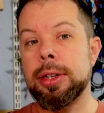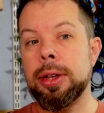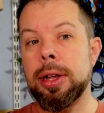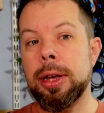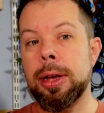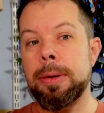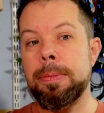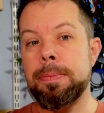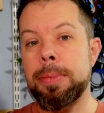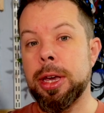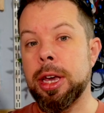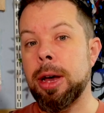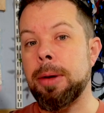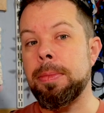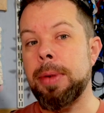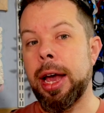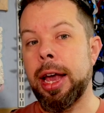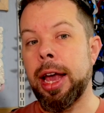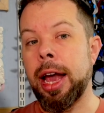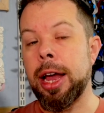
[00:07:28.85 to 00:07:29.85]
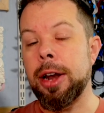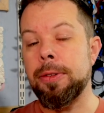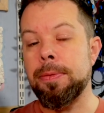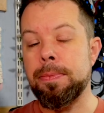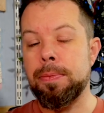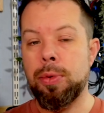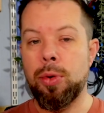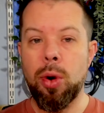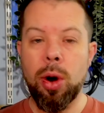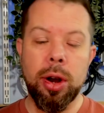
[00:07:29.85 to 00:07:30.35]
uh, become a head
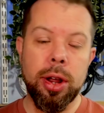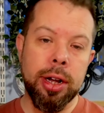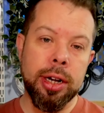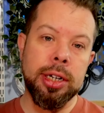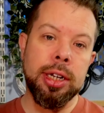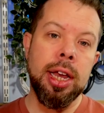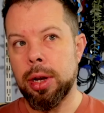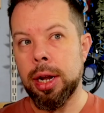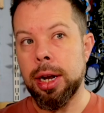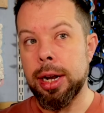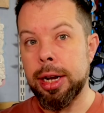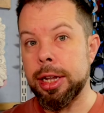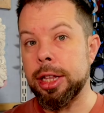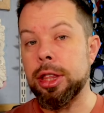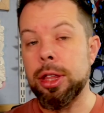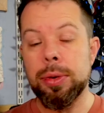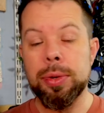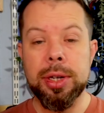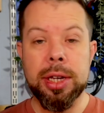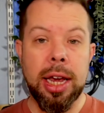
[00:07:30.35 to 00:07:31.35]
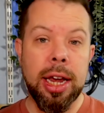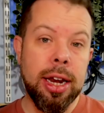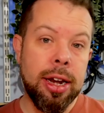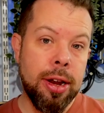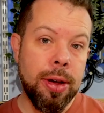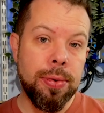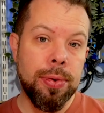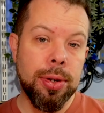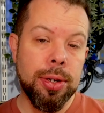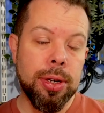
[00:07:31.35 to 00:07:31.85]
of product and lead those
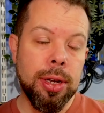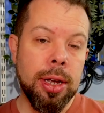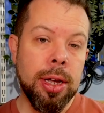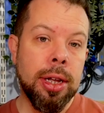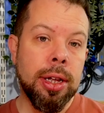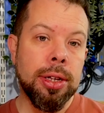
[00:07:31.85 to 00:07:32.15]
keynotes